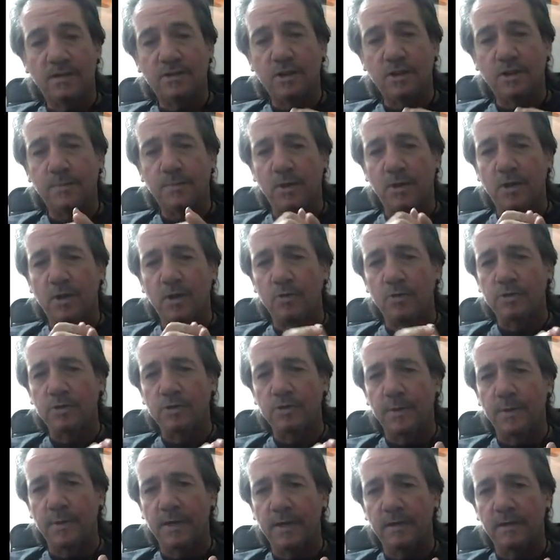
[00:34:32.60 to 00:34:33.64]
the coaching
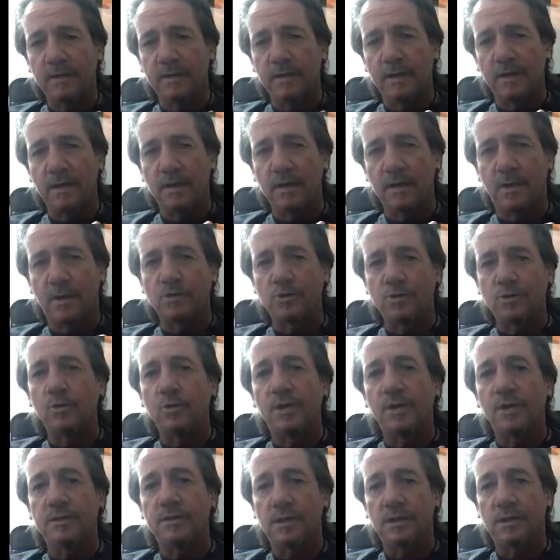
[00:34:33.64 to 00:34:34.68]
bit about 2 years
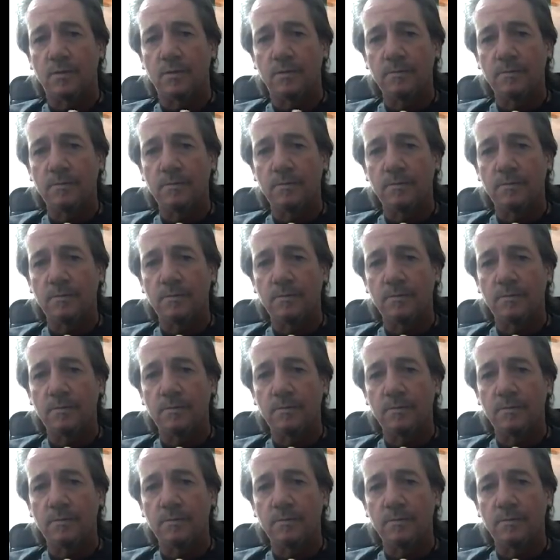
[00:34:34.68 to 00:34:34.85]
ago.